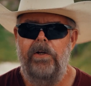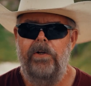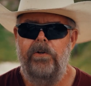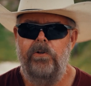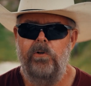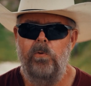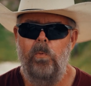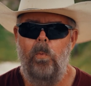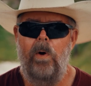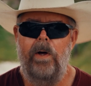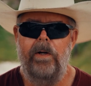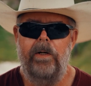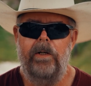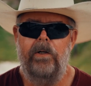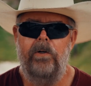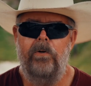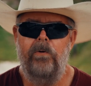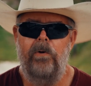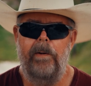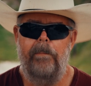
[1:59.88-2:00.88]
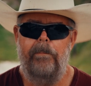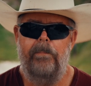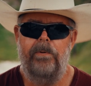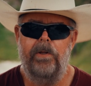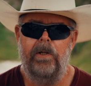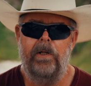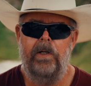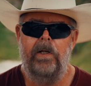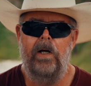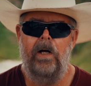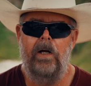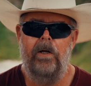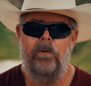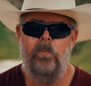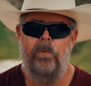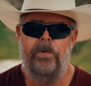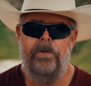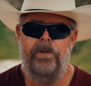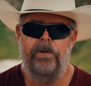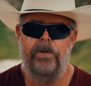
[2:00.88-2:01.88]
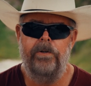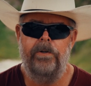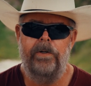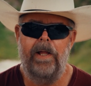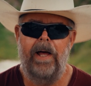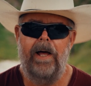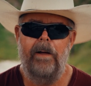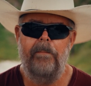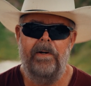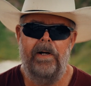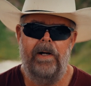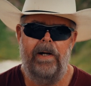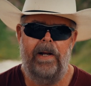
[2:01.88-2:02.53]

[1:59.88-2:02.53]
You want to grip the gun with your dominant